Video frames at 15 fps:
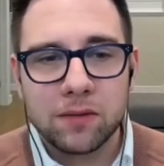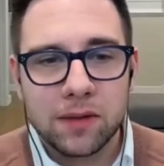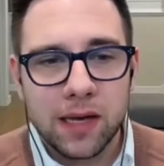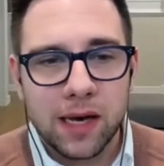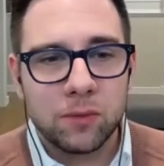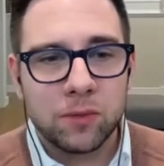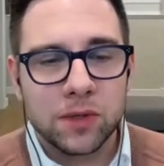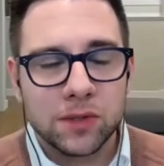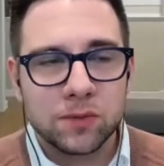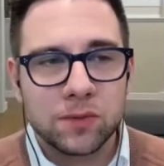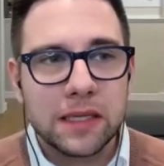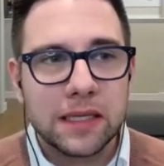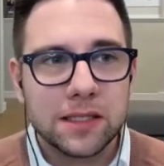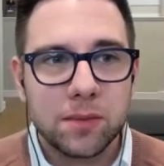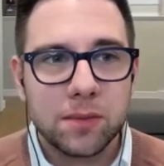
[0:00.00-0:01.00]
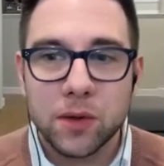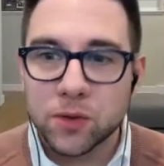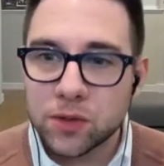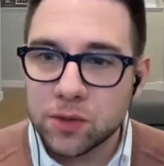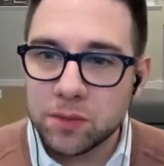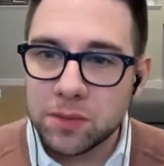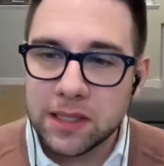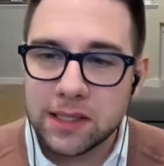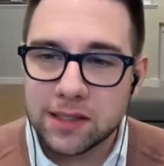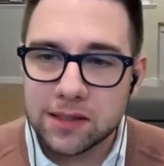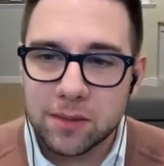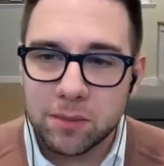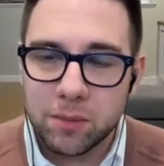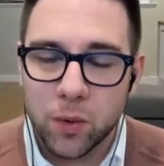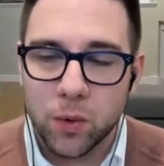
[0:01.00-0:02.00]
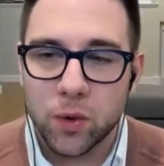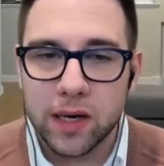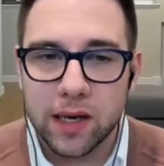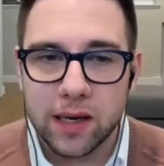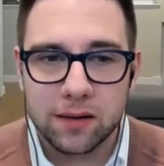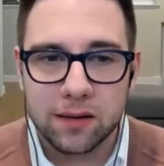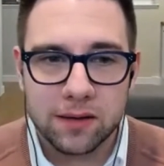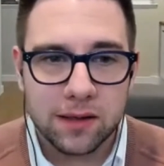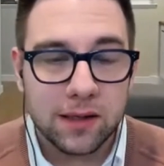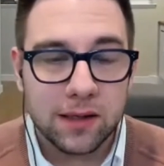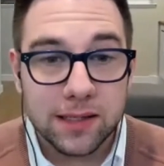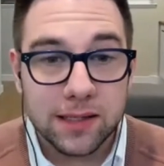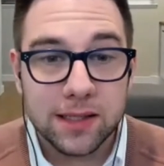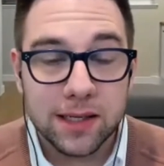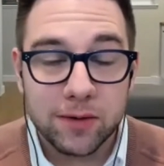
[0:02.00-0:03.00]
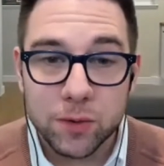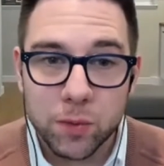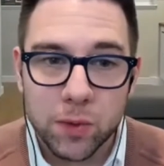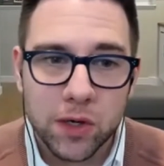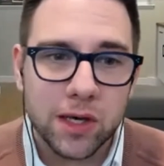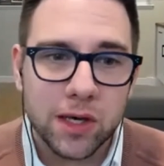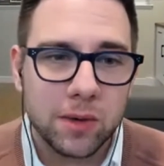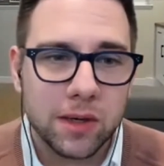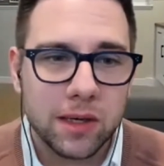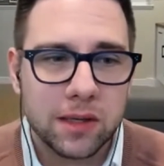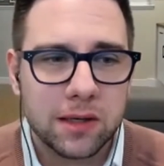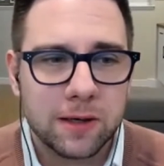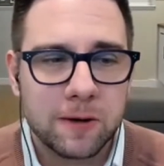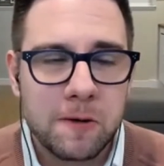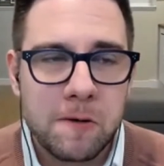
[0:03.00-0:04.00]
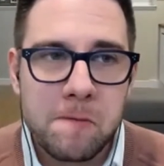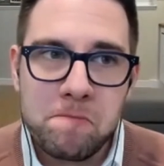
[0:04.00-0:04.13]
that was really supposed to be supporting the clients that I was working with. And